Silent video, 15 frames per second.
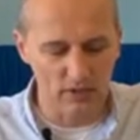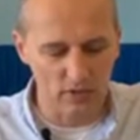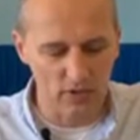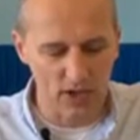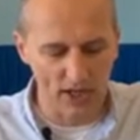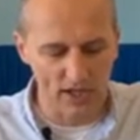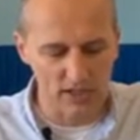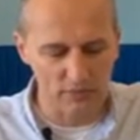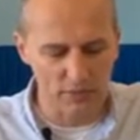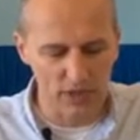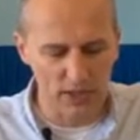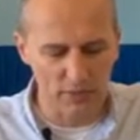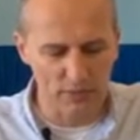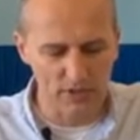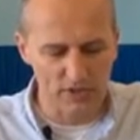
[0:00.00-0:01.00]
Christ,
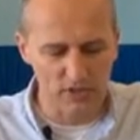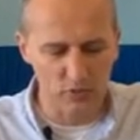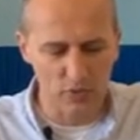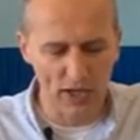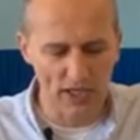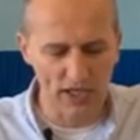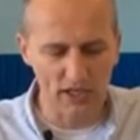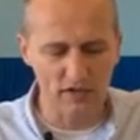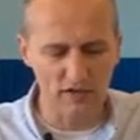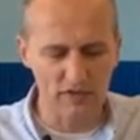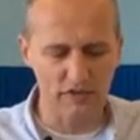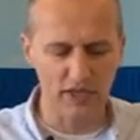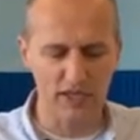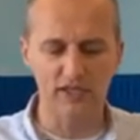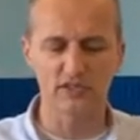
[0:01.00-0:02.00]
being persuaded of
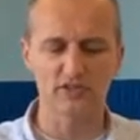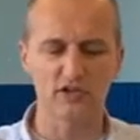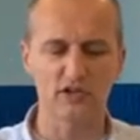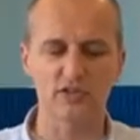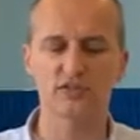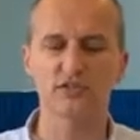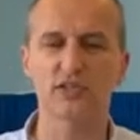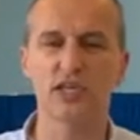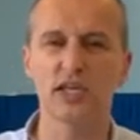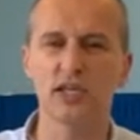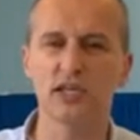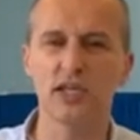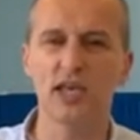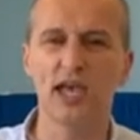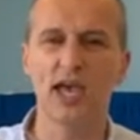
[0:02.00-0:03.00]
things not
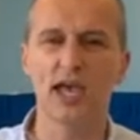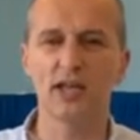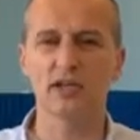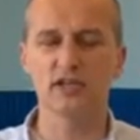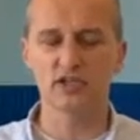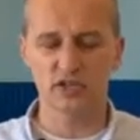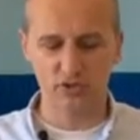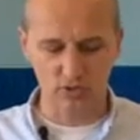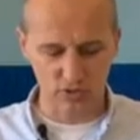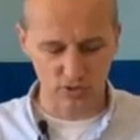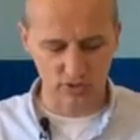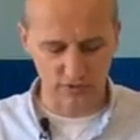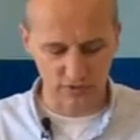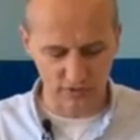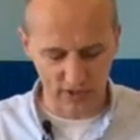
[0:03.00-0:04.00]
seen and
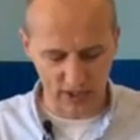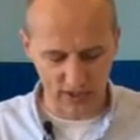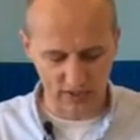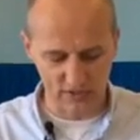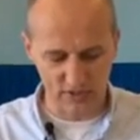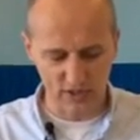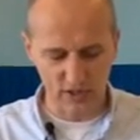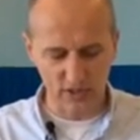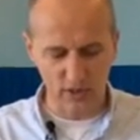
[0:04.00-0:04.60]
assured of things